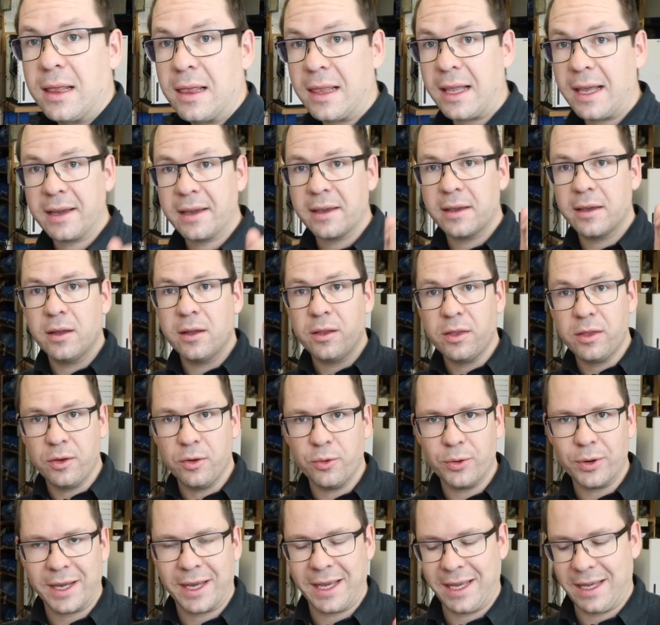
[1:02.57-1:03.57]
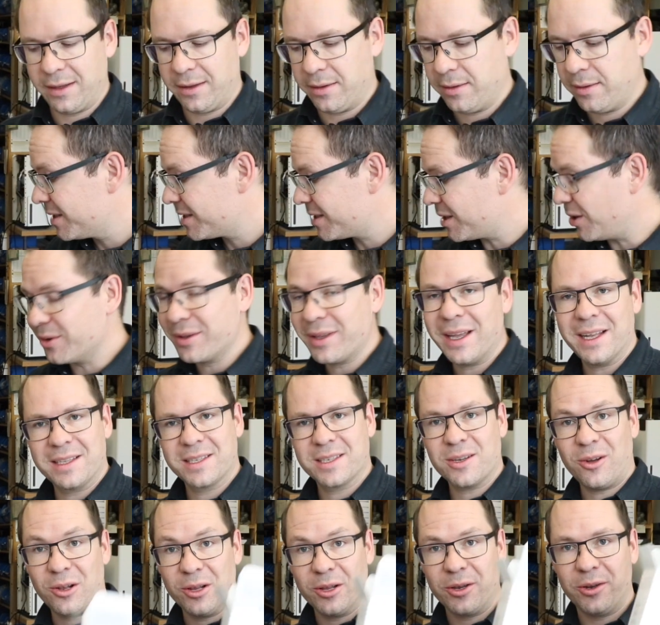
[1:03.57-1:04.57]
like new again. So
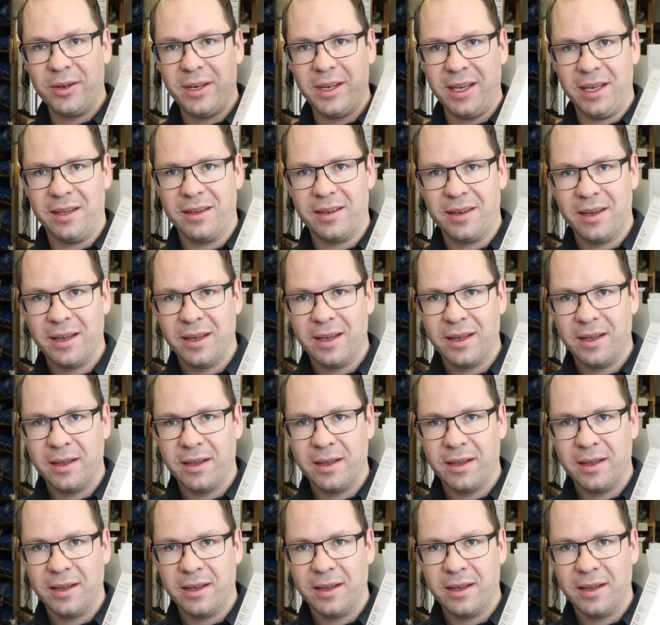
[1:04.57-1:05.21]
that's all you need.